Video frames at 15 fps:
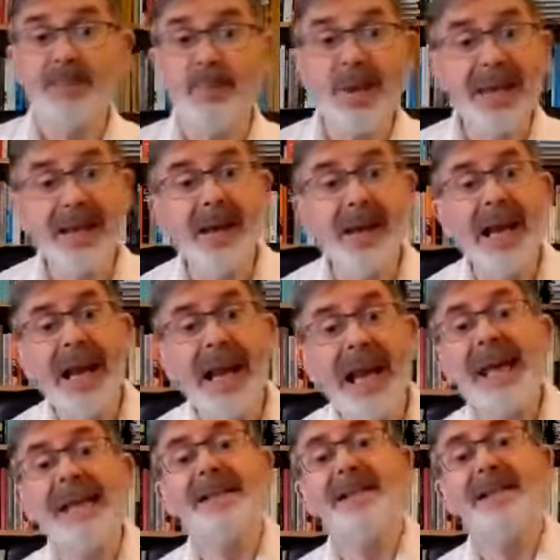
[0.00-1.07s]
been
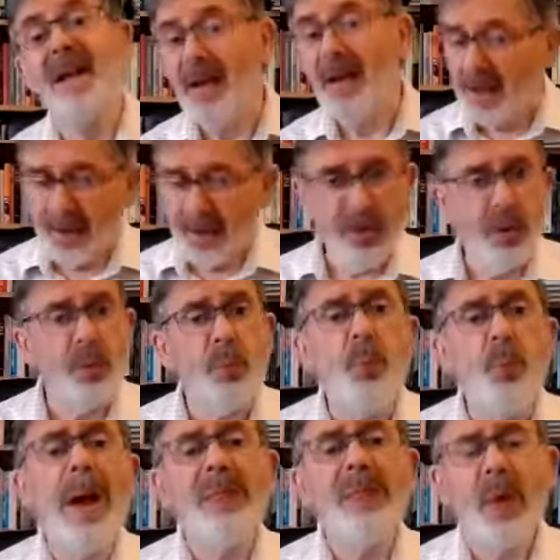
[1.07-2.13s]
late, the
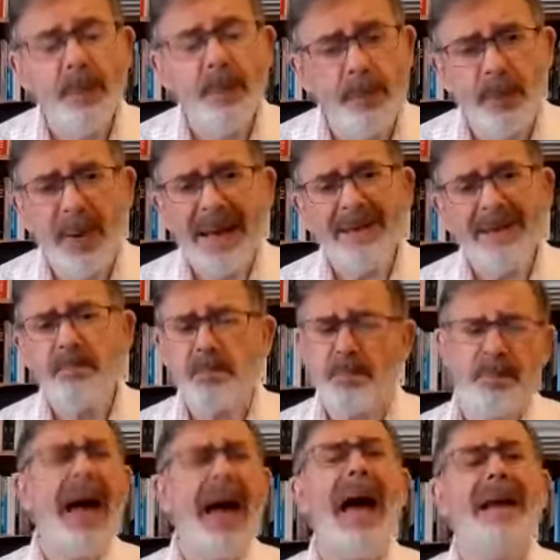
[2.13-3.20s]
weather been
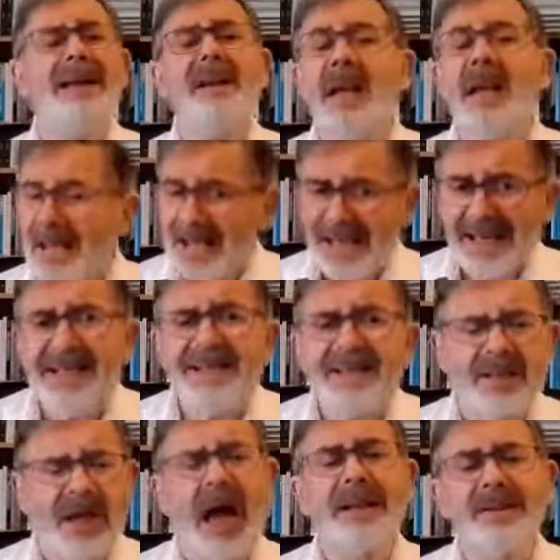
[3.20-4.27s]
bad, he
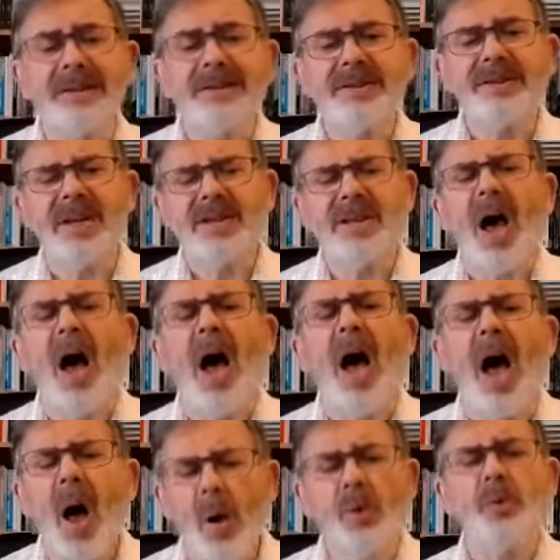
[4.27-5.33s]
turns us
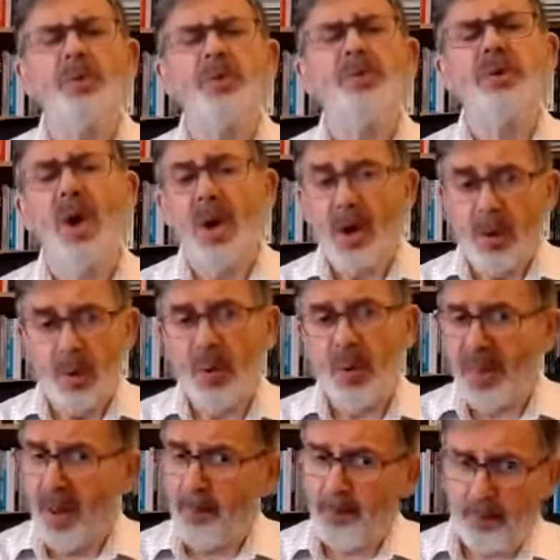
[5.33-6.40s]
out
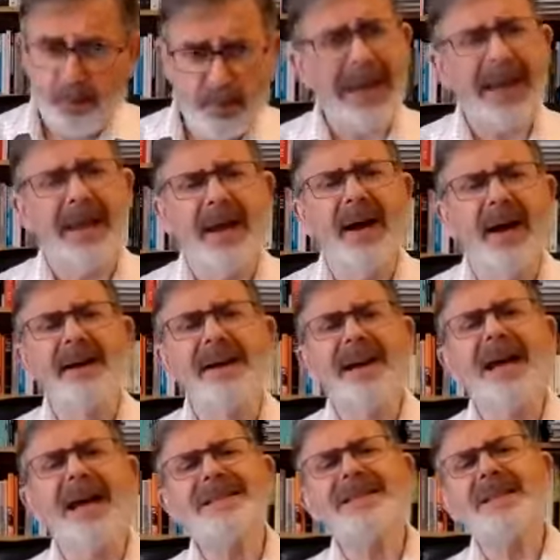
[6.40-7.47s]
with a pick and
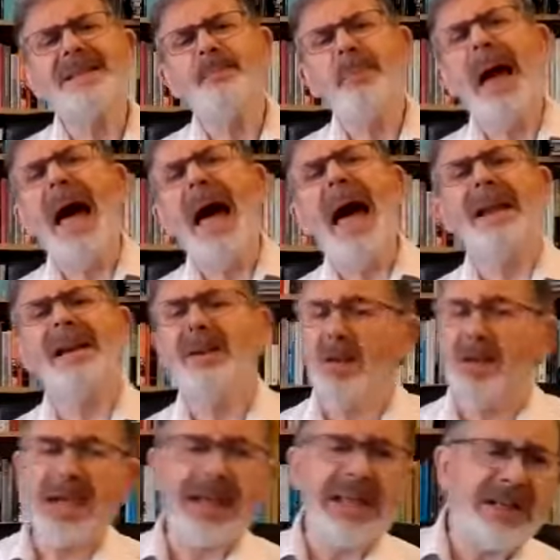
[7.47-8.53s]
a spad,
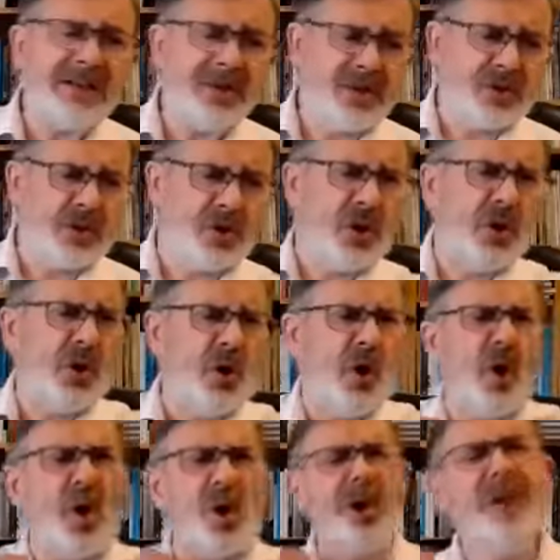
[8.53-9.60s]
and he
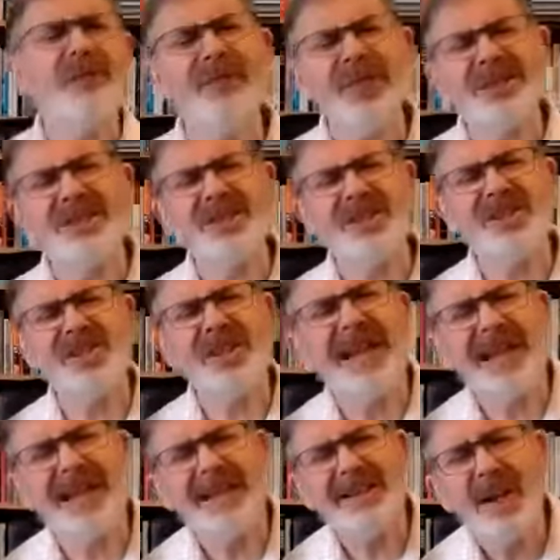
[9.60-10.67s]
tore off his
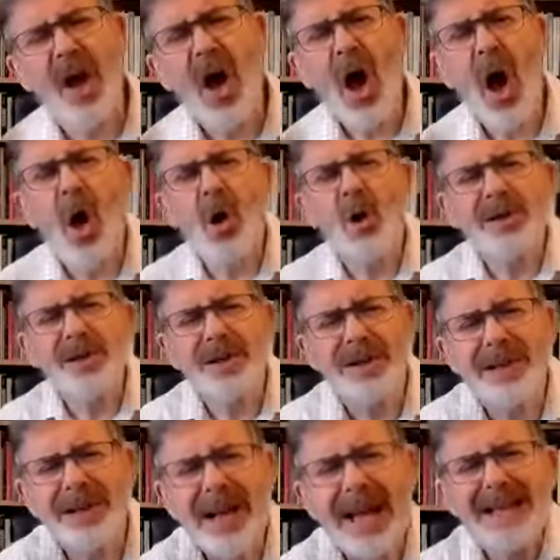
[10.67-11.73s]
jacket, old
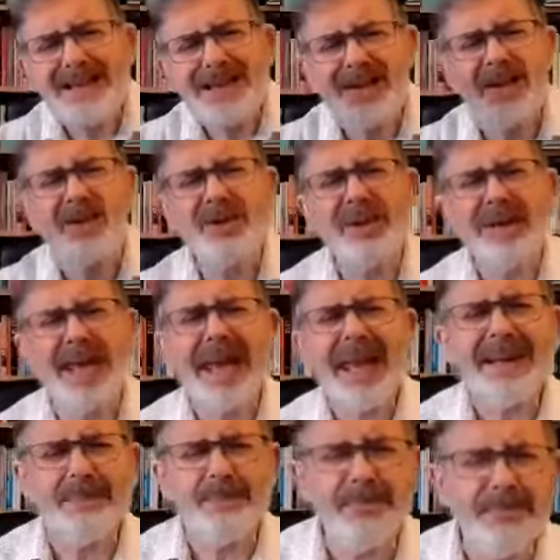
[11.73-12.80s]
rascal
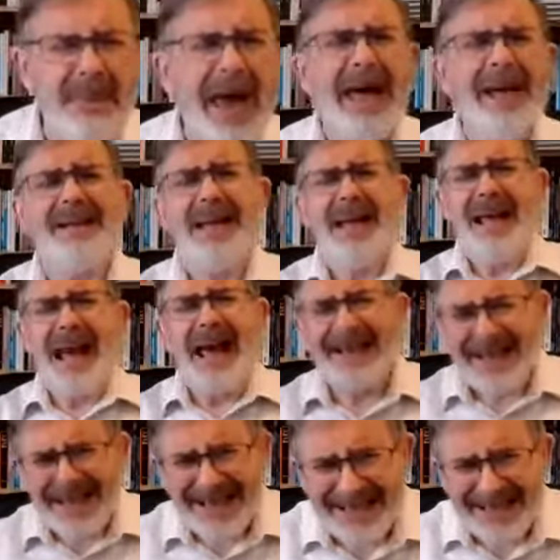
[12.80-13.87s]
gaed mad, and
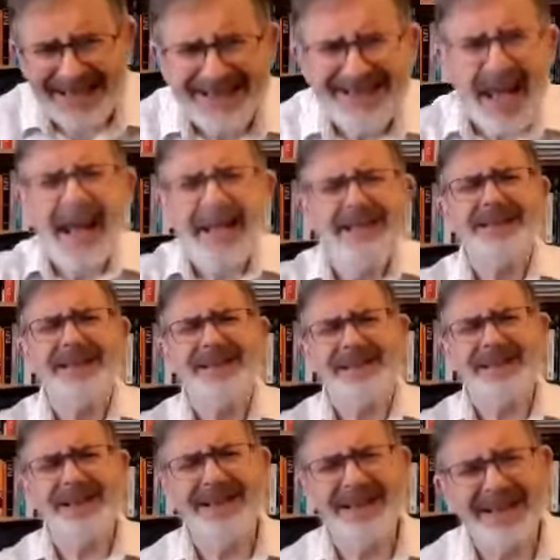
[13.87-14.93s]
he
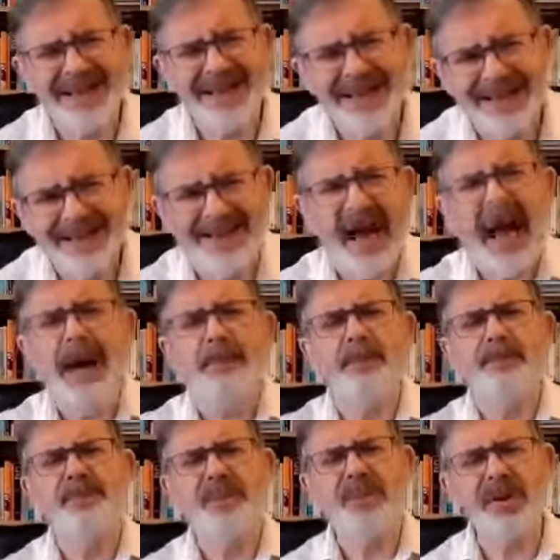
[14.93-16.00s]
danced and he
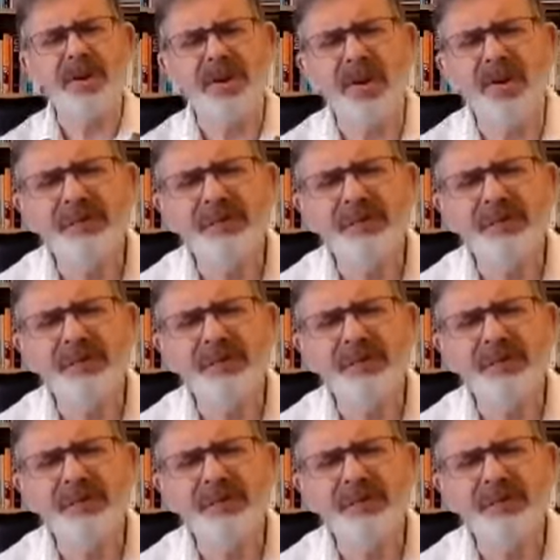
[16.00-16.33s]
damned at the